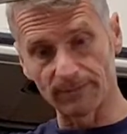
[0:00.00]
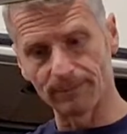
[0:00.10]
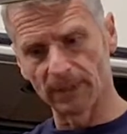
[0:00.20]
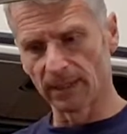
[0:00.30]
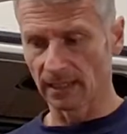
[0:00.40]

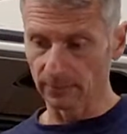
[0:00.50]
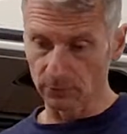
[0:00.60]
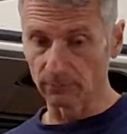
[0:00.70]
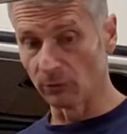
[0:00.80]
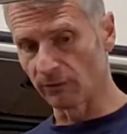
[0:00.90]
and then we
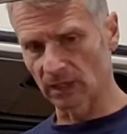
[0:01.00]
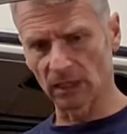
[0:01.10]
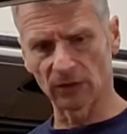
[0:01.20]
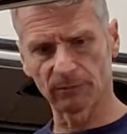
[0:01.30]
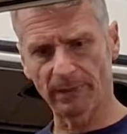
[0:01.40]
can move the
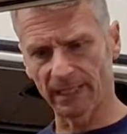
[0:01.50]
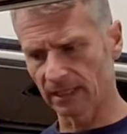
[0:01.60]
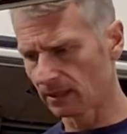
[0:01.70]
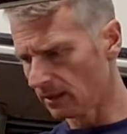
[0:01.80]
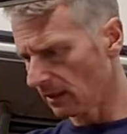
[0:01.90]
glass back
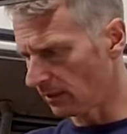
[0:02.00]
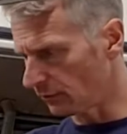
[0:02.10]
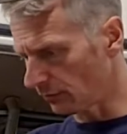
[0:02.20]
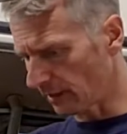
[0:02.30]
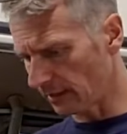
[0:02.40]
and
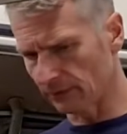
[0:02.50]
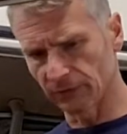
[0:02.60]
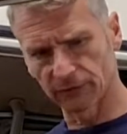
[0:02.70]
do the others.